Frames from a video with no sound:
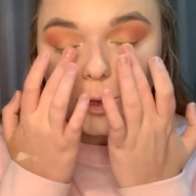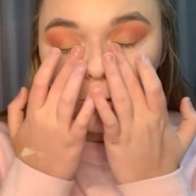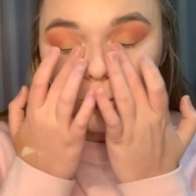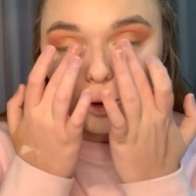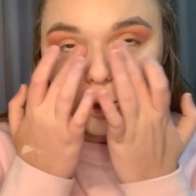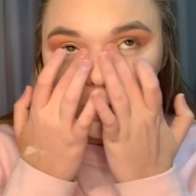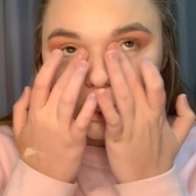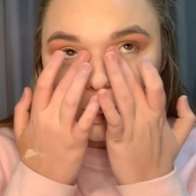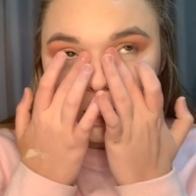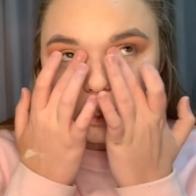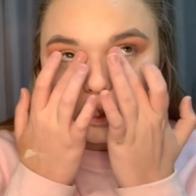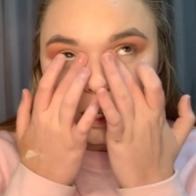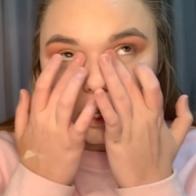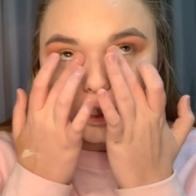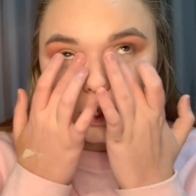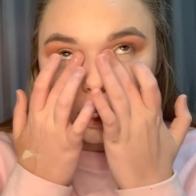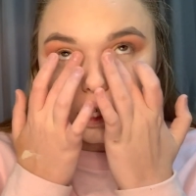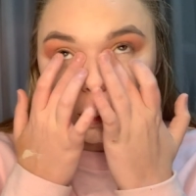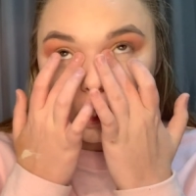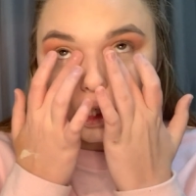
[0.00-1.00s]
or
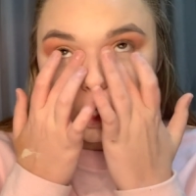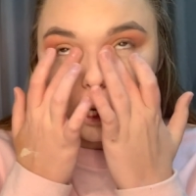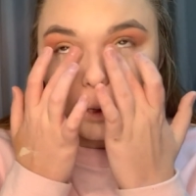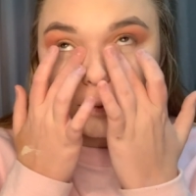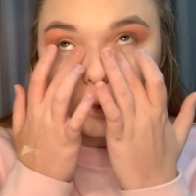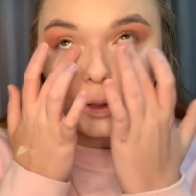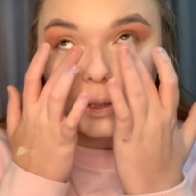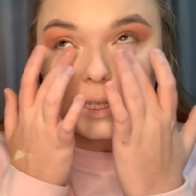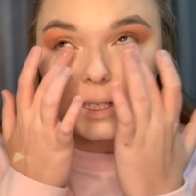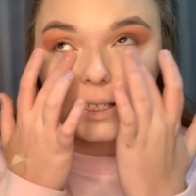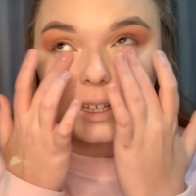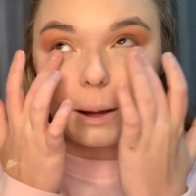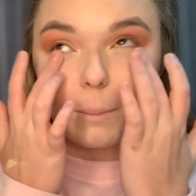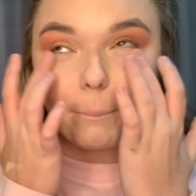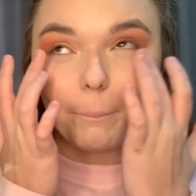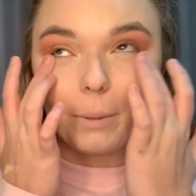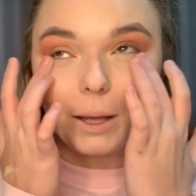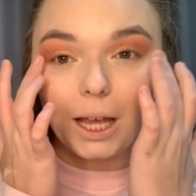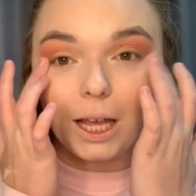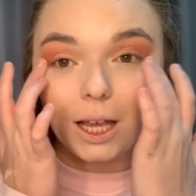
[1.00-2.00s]
sausage and chips, or
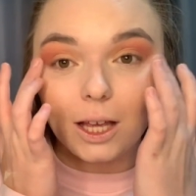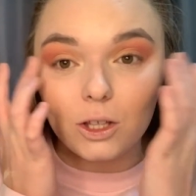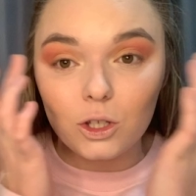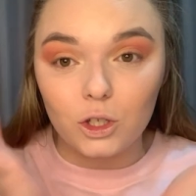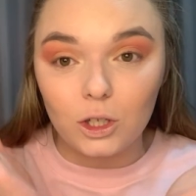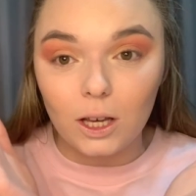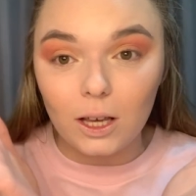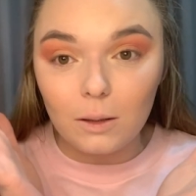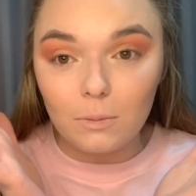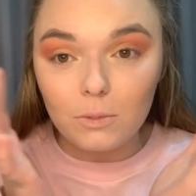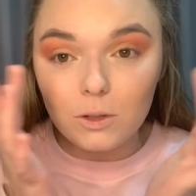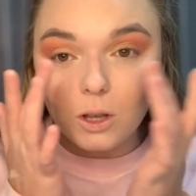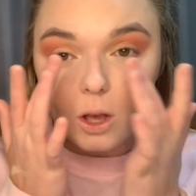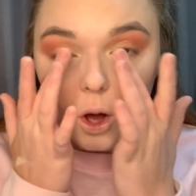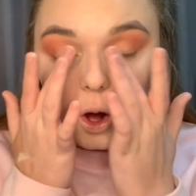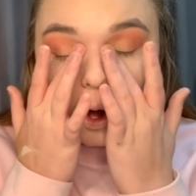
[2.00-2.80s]
scampi and chips,